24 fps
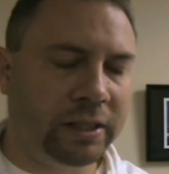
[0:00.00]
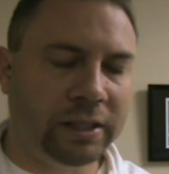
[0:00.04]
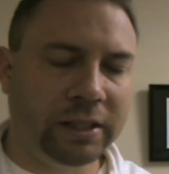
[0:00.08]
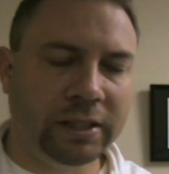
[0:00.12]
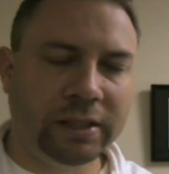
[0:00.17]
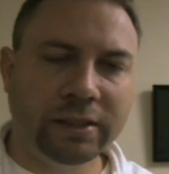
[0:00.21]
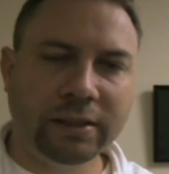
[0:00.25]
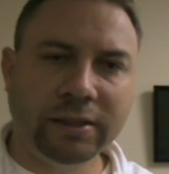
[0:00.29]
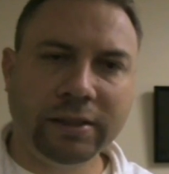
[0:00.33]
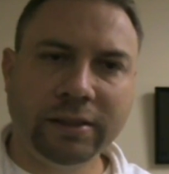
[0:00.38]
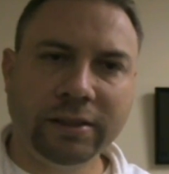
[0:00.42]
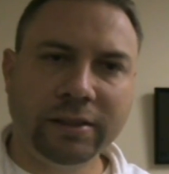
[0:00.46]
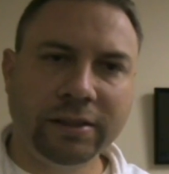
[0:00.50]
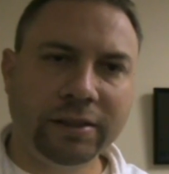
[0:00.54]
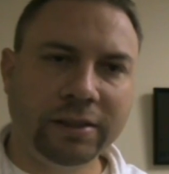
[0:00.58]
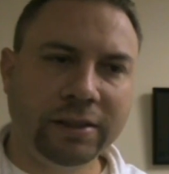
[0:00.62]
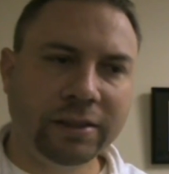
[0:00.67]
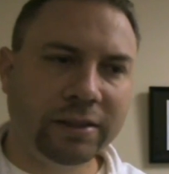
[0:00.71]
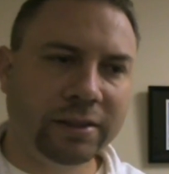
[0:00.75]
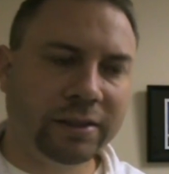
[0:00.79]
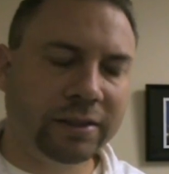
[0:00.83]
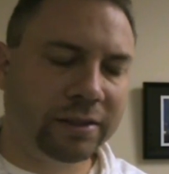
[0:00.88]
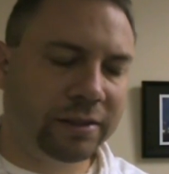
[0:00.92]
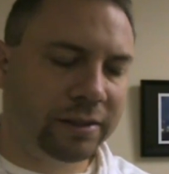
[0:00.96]
let's
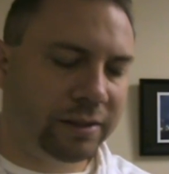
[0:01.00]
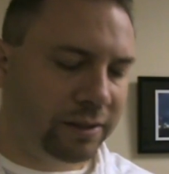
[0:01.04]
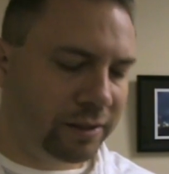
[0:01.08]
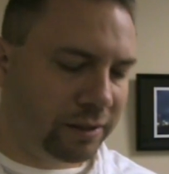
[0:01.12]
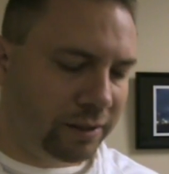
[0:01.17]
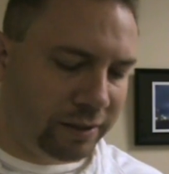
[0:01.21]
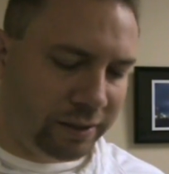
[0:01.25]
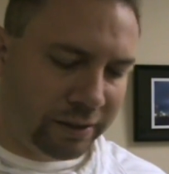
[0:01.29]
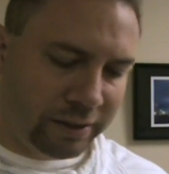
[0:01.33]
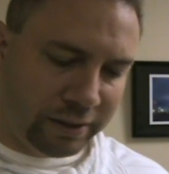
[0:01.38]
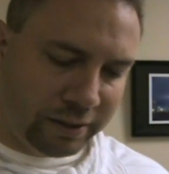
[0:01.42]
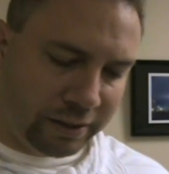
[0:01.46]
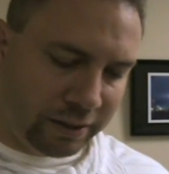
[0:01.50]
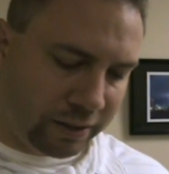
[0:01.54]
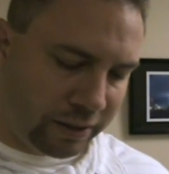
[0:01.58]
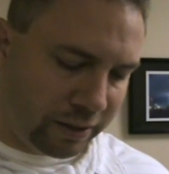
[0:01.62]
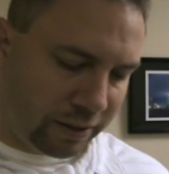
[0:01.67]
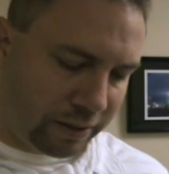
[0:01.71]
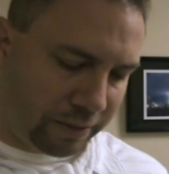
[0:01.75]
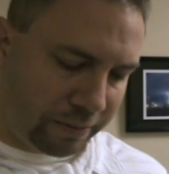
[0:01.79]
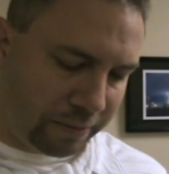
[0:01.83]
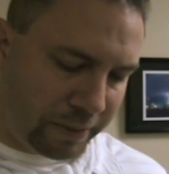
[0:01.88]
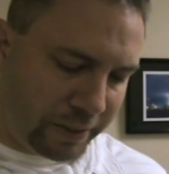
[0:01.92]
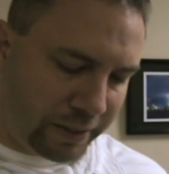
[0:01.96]
just
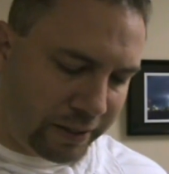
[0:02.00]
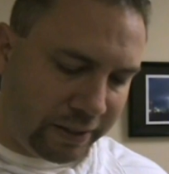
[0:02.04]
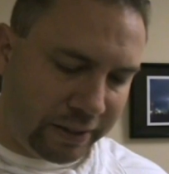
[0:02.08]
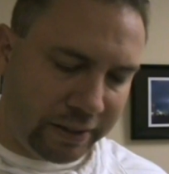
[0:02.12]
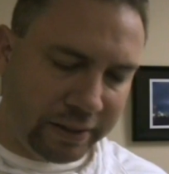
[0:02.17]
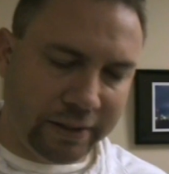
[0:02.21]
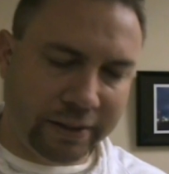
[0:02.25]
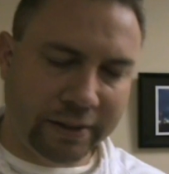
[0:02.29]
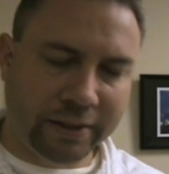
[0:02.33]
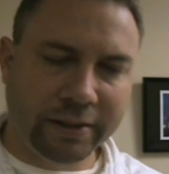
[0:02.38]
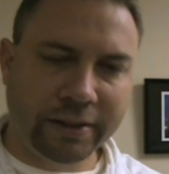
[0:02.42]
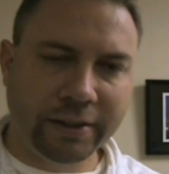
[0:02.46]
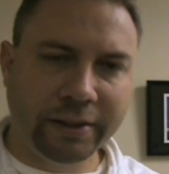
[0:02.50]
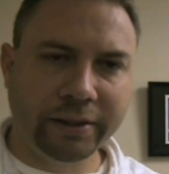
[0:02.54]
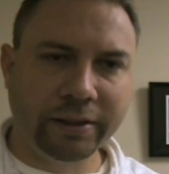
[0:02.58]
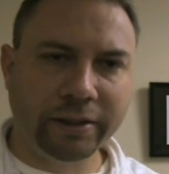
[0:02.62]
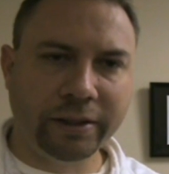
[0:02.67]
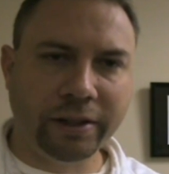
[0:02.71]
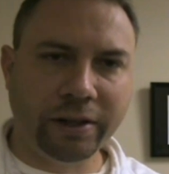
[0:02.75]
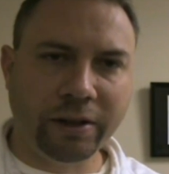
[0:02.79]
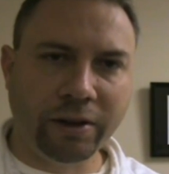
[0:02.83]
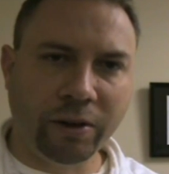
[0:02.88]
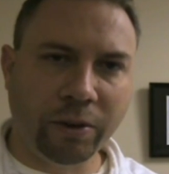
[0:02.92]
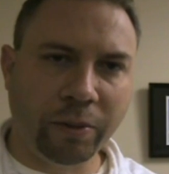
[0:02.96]
be
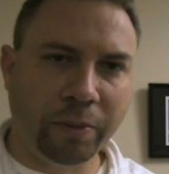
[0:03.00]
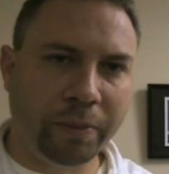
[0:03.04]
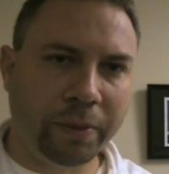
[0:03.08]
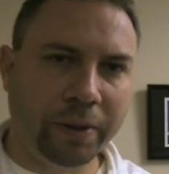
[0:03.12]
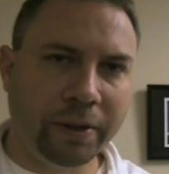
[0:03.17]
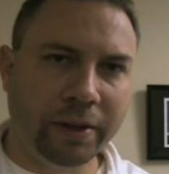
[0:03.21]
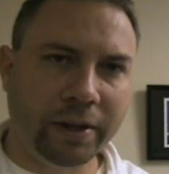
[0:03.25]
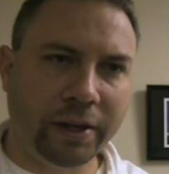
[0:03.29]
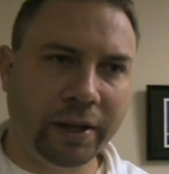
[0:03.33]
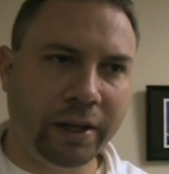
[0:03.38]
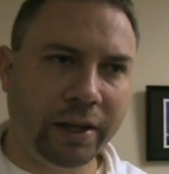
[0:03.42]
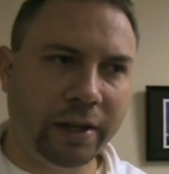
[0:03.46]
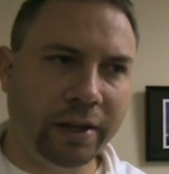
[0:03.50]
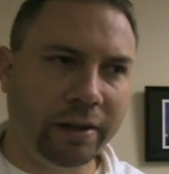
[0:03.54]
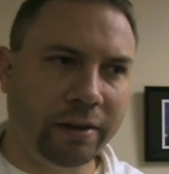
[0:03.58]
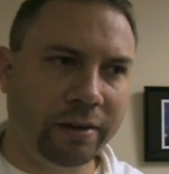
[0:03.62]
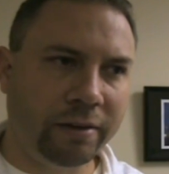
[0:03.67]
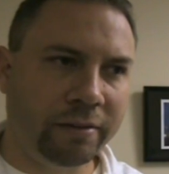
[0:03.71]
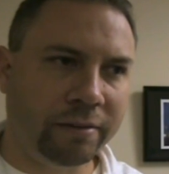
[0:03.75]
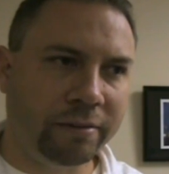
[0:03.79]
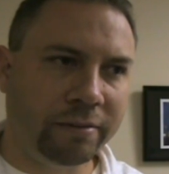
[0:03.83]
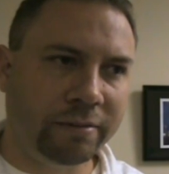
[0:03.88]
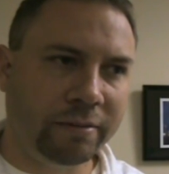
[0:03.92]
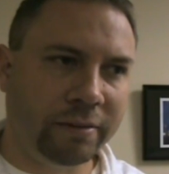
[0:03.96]
sincere and open
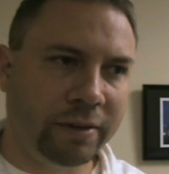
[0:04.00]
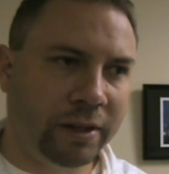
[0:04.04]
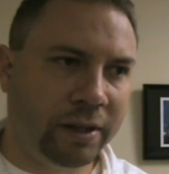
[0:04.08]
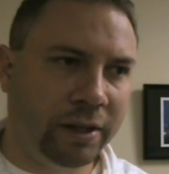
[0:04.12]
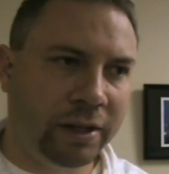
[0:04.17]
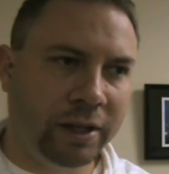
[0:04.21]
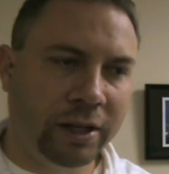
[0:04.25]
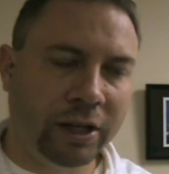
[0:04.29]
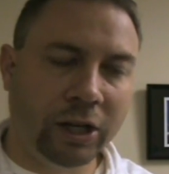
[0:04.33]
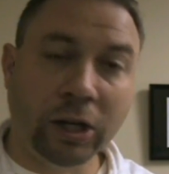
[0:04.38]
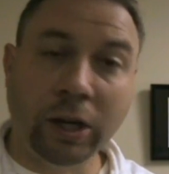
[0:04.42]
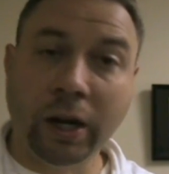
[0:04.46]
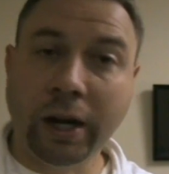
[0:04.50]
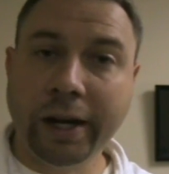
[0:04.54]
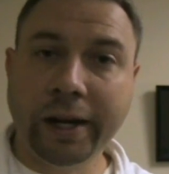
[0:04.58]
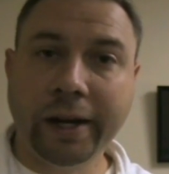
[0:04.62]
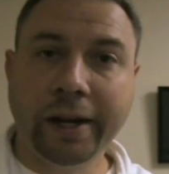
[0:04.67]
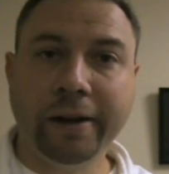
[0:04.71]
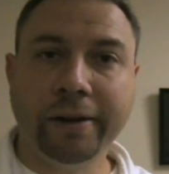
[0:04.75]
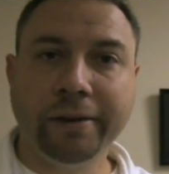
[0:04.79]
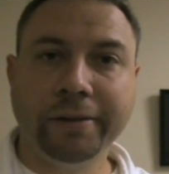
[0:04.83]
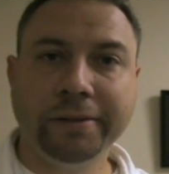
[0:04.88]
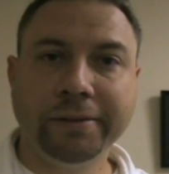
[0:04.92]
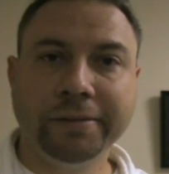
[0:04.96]
and cry
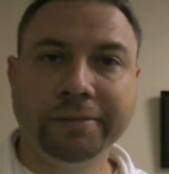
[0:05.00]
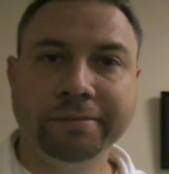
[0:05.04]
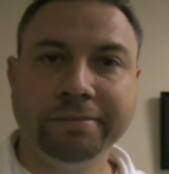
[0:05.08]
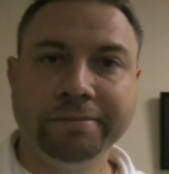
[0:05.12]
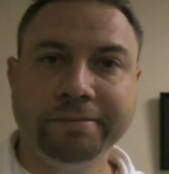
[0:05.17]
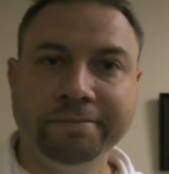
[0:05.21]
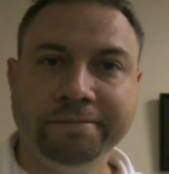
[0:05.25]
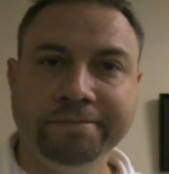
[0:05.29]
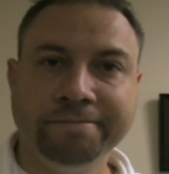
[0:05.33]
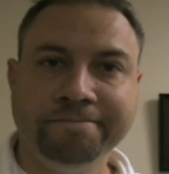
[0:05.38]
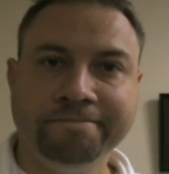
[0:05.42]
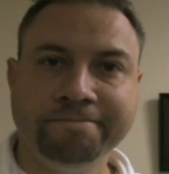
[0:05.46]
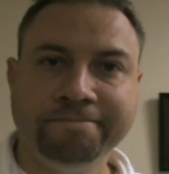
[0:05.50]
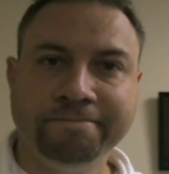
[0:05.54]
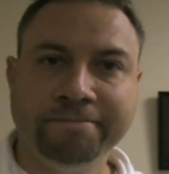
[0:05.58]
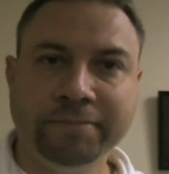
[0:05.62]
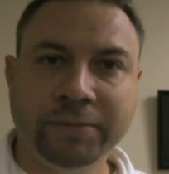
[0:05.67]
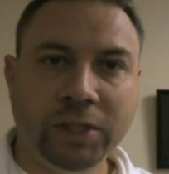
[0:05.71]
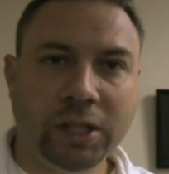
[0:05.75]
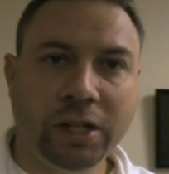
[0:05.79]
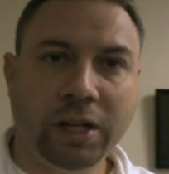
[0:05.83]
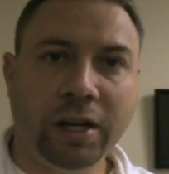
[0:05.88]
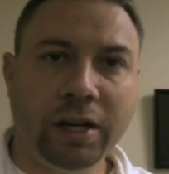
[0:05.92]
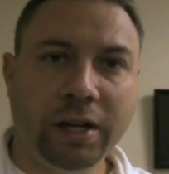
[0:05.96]
out
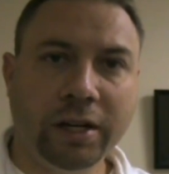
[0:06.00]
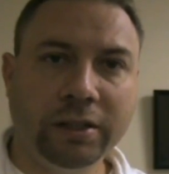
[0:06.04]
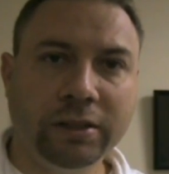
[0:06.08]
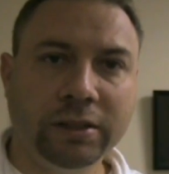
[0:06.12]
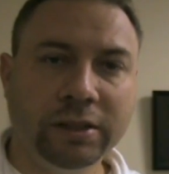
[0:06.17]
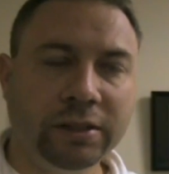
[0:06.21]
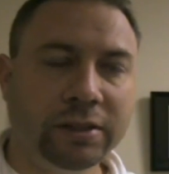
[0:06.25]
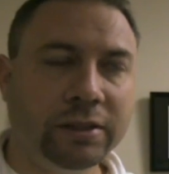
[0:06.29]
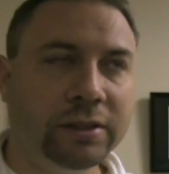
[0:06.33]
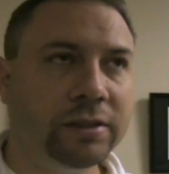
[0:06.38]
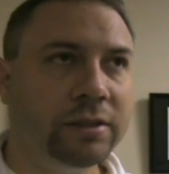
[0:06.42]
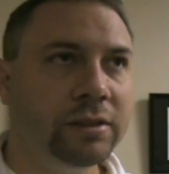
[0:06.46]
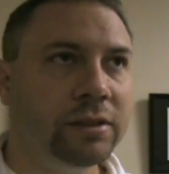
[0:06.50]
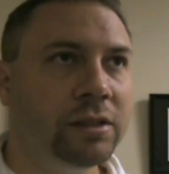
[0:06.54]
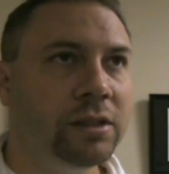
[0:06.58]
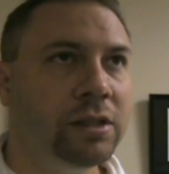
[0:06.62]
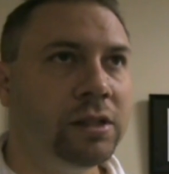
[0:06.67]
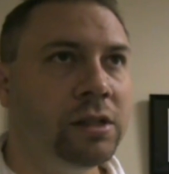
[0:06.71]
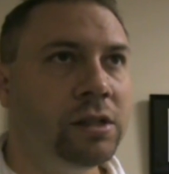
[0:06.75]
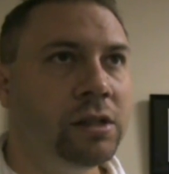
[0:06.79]
to God. Let's